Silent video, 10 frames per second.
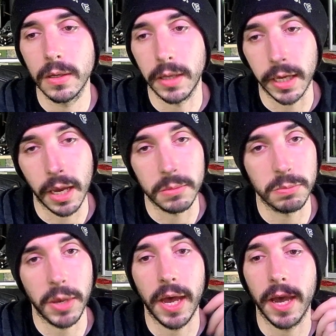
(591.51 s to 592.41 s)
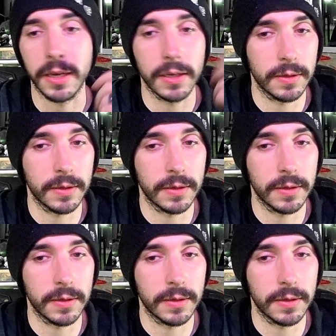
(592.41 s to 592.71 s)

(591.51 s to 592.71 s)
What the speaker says: He comes back,